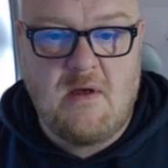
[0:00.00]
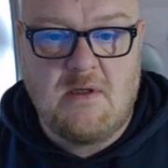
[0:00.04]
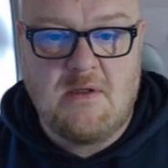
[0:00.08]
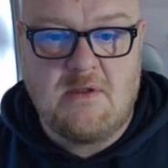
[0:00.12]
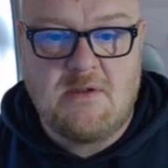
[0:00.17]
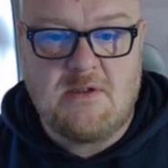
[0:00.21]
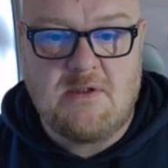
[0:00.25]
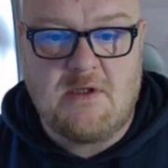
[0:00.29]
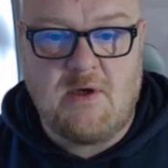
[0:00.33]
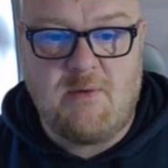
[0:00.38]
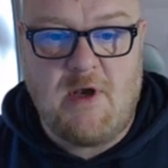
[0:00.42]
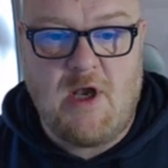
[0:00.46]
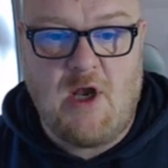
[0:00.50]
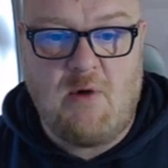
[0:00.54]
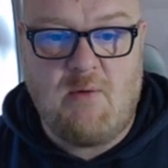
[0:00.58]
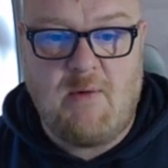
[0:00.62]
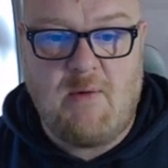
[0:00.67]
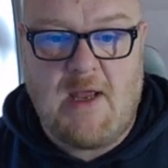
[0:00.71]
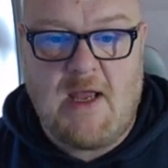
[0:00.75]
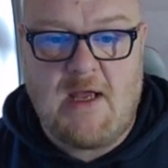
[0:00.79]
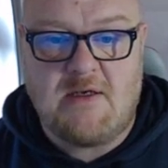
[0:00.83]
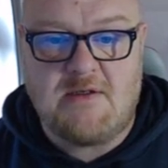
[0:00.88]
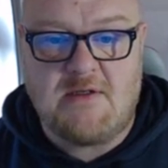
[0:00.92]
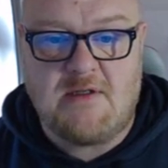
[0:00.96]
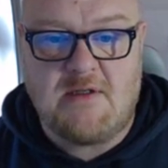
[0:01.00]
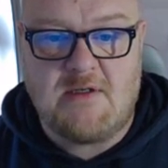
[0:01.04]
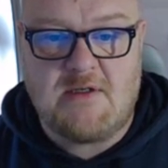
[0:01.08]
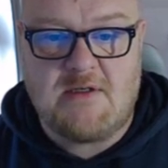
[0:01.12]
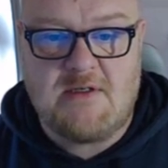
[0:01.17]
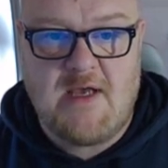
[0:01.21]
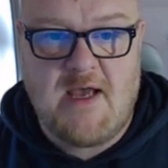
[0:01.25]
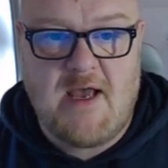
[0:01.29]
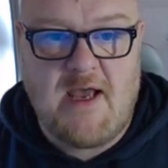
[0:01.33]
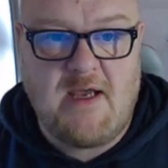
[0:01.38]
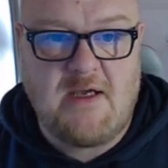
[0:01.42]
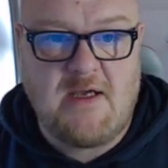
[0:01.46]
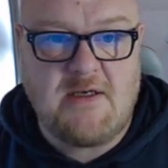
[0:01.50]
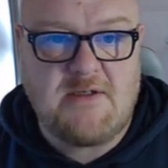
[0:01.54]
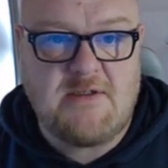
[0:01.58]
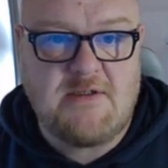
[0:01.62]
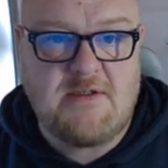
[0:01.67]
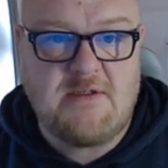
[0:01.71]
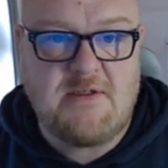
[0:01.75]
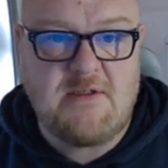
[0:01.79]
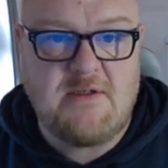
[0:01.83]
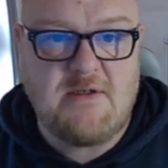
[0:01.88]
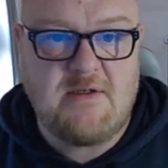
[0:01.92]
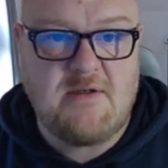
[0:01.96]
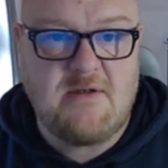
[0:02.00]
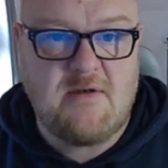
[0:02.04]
So we know we enter the text.